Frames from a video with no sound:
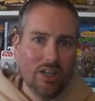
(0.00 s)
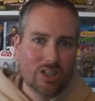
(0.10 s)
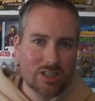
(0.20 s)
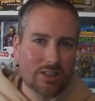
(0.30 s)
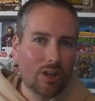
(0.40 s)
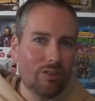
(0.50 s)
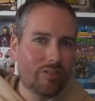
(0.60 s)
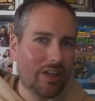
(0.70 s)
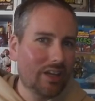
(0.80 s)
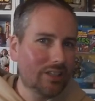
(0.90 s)
Because I do
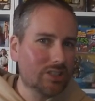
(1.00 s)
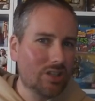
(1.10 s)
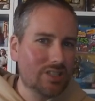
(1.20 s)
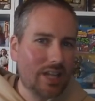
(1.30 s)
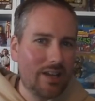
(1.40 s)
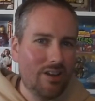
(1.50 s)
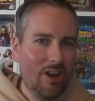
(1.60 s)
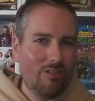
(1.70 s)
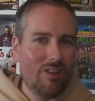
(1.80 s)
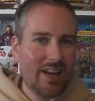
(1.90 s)
think as soon as they
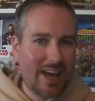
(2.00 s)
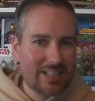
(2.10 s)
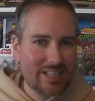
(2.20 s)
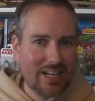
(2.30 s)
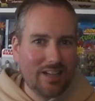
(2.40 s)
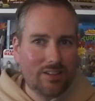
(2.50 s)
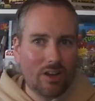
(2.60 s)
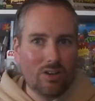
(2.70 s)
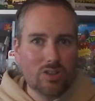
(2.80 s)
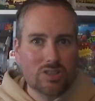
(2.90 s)
relax any of
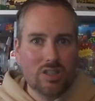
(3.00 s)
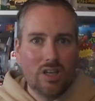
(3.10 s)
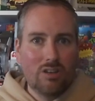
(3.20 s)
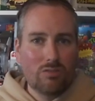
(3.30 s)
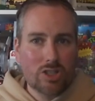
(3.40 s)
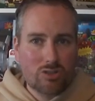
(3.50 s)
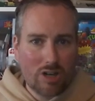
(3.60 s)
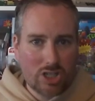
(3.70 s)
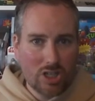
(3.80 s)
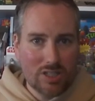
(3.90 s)
those
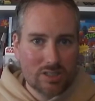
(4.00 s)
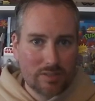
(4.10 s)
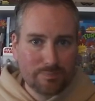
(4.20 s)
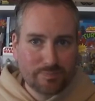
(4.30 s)
restrictions